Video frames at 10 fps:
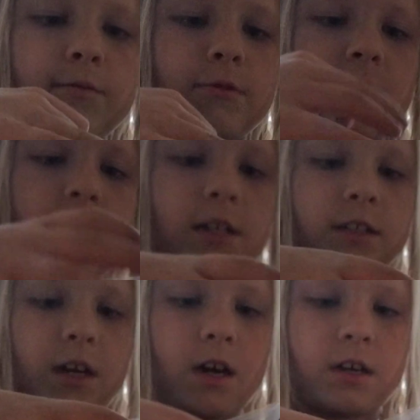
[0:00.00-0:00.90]
to be
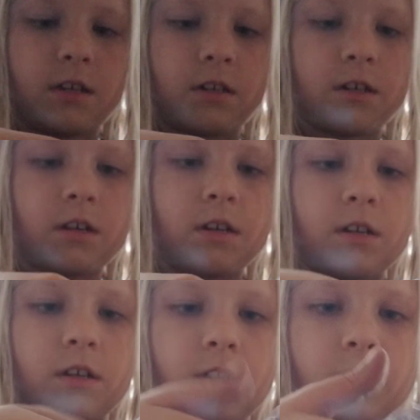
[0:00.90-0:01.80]
airtight,
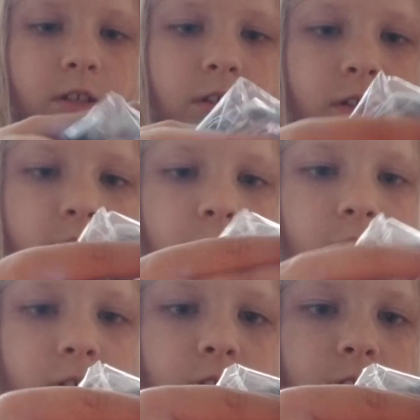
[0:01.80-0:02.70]
so you can,